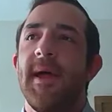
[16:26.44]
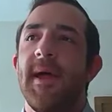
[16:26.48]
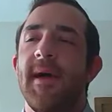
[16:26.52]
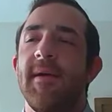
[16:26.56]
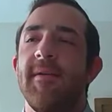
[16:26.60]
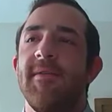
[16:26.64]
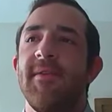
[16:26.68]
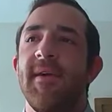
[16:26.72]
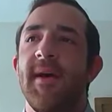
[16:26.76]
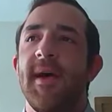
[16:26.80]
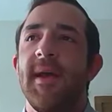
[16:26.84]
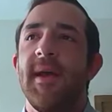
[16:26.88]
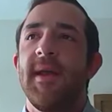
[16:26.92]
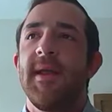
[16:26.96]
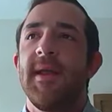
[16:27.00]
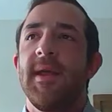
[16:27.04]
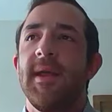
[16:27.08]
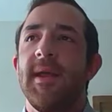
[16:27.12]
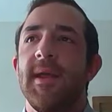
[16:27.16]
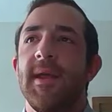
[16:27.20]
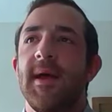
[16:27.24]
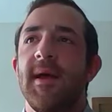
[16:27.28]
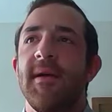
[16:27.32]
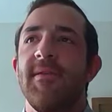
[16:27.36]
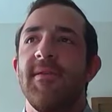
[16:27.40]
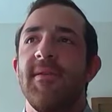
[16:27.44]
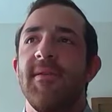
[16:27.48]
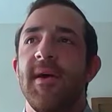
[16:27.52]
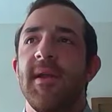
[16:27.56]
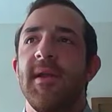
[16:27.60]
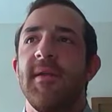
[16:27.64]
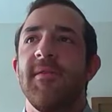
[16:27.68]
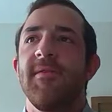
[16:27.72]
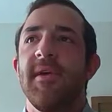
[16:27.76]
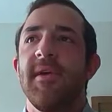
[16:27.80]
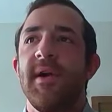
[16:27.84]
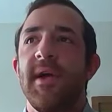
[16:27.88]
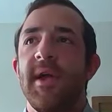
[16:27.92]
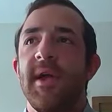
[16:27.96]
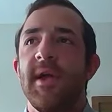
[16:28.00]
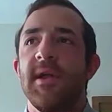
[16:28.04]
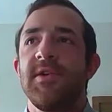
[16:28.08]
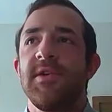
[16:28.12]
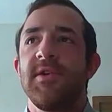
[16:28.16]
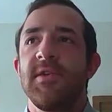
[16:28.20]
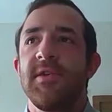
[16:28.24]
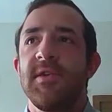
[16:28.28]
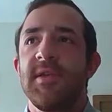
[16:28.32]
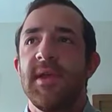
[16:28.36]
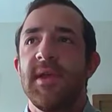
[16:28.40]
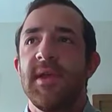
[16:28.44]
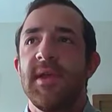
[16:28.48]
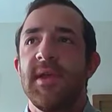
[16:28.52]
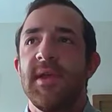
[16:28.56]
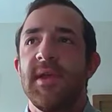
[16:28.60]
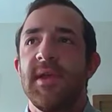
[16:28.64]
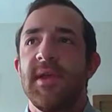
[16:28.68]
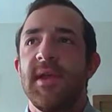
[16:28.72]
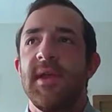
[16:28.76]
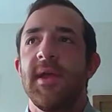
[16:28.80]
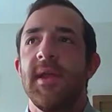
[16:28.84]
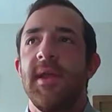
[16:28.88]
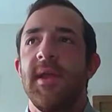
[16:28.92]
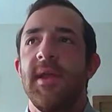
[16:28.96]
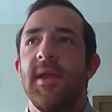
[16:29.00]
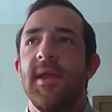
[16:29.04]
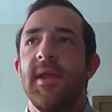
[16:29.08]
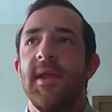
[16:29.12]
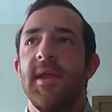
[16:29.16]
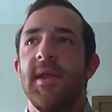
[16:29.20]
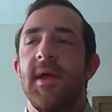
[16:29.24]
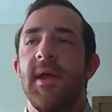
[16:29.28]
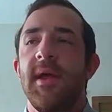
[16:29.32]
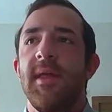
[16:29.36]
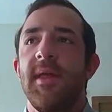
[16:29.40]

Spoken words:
I find it very interesting that